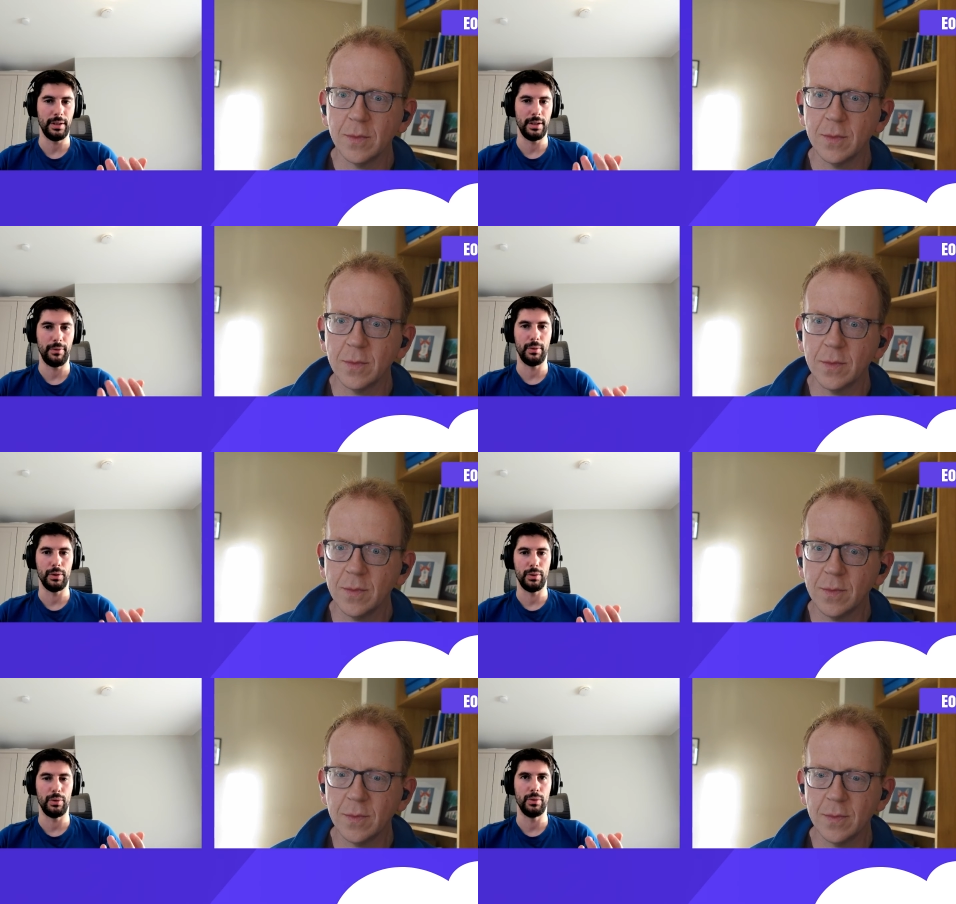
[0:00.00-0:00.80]
Speaker 1: If you want
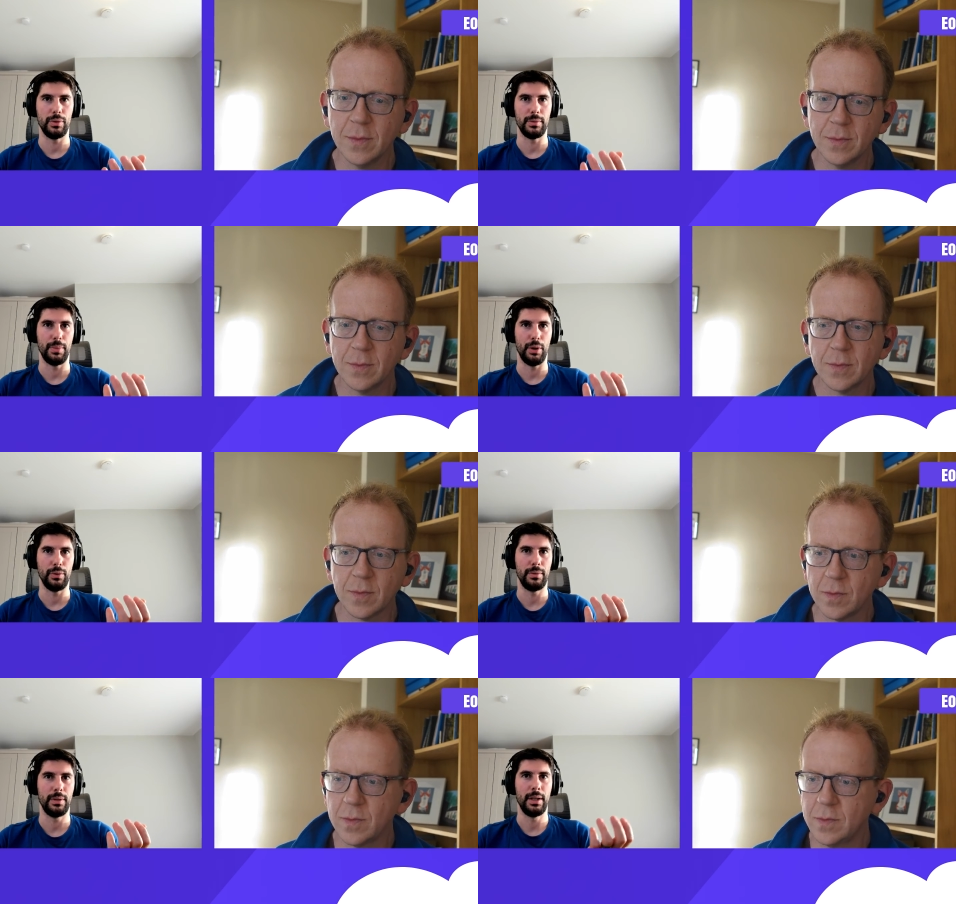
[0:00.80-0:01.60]
to use both
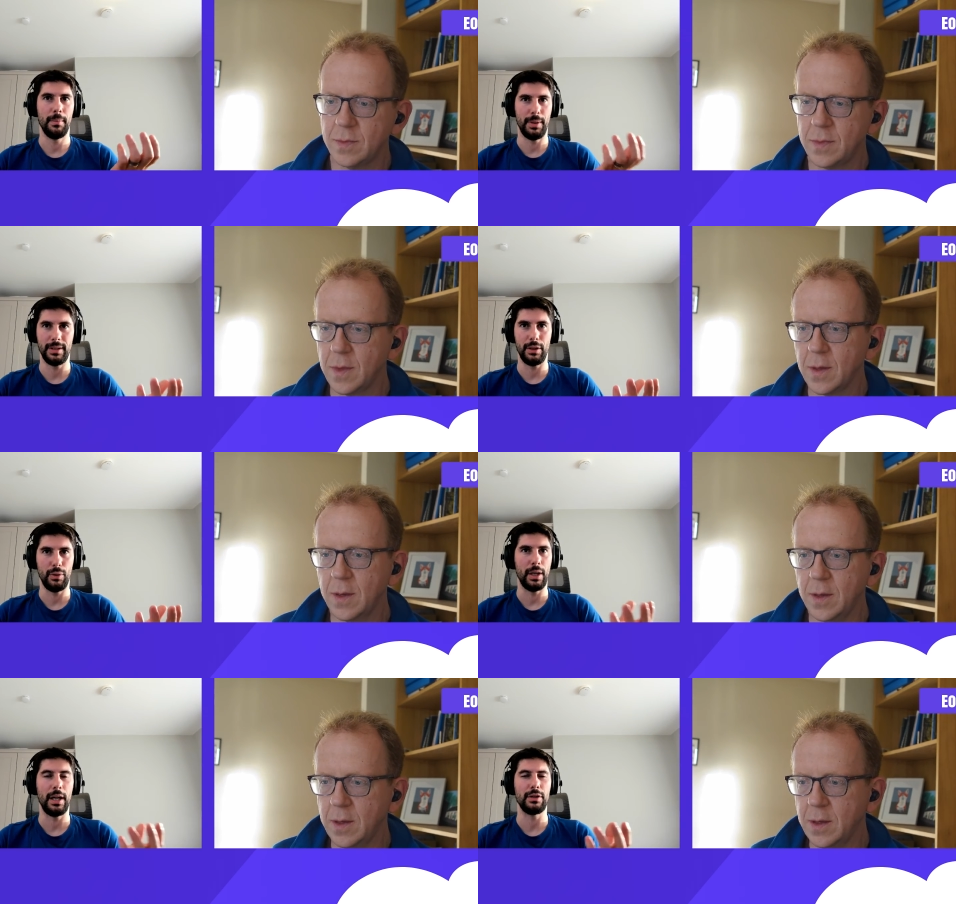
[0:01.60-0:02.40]
pre-signed
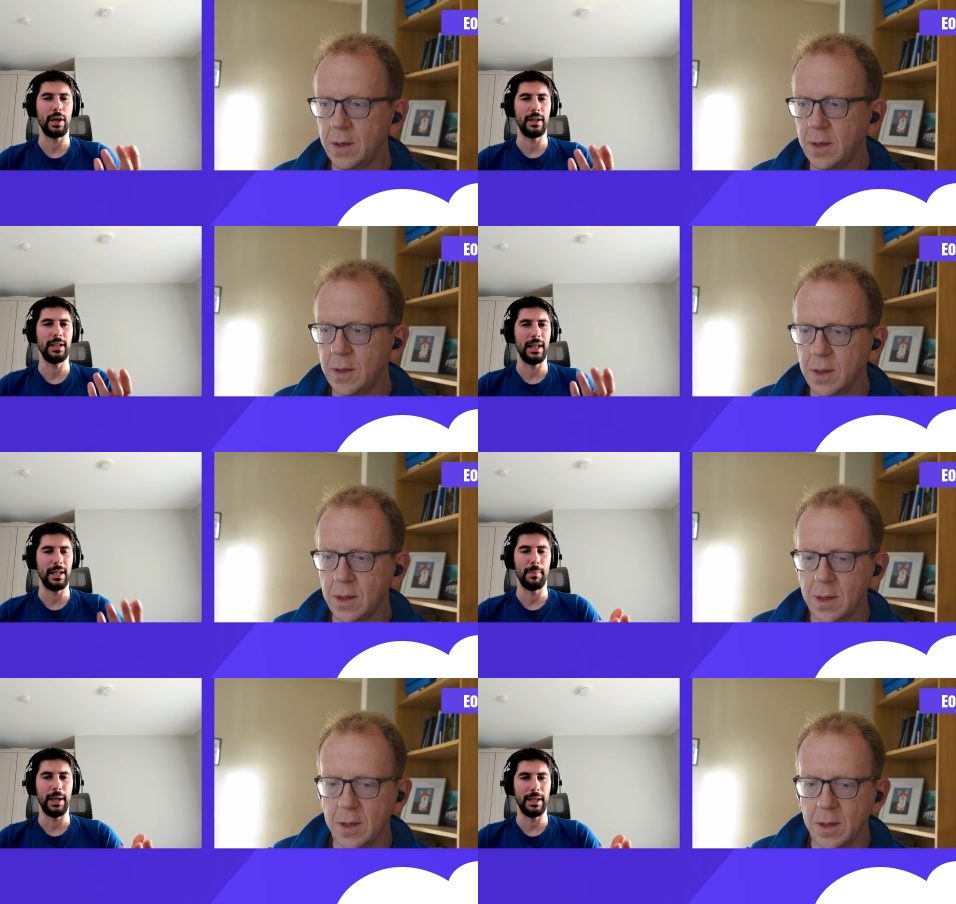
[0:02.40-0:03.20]
URLs, or I think that
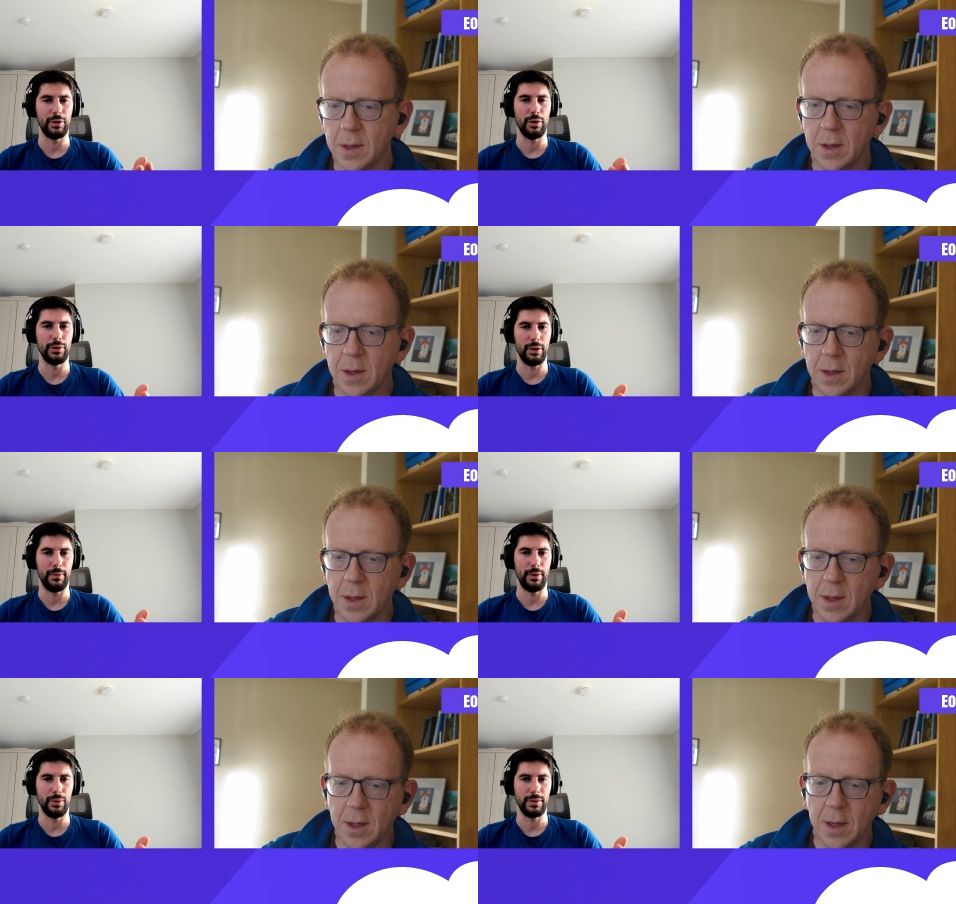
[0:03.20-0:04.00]
applies also if
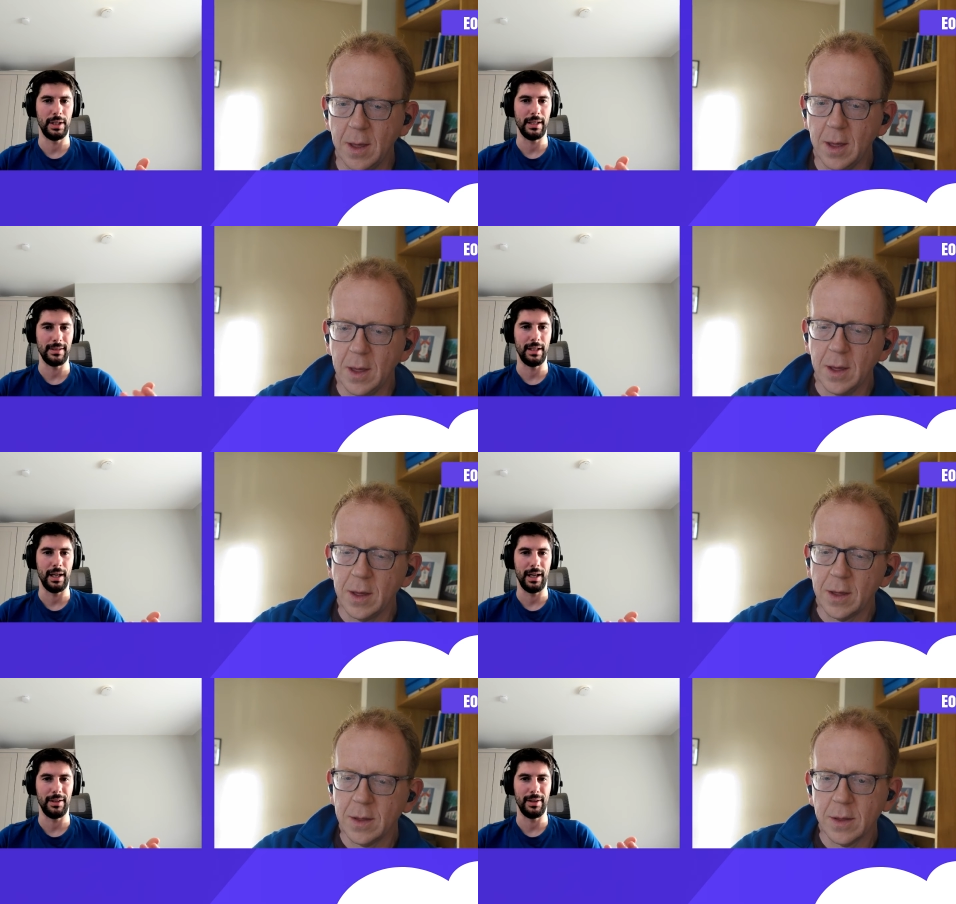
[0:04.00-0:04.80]
you use the
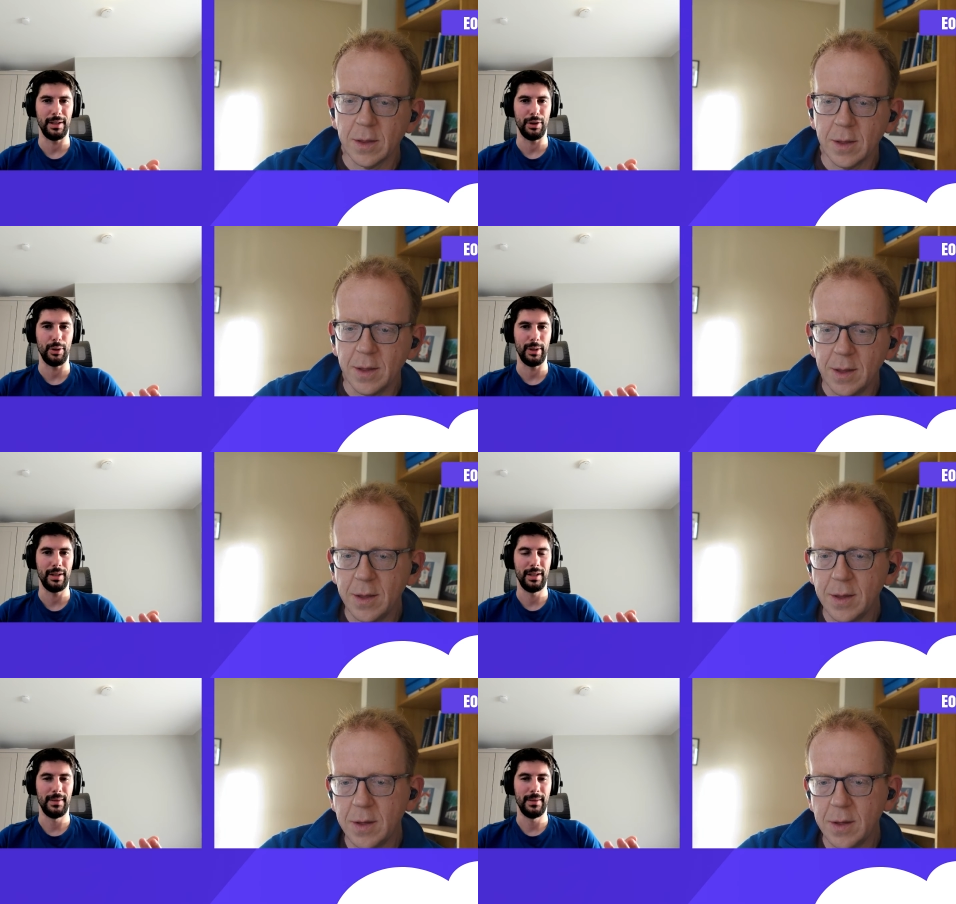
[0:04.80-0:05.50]
SDK, right, Owen?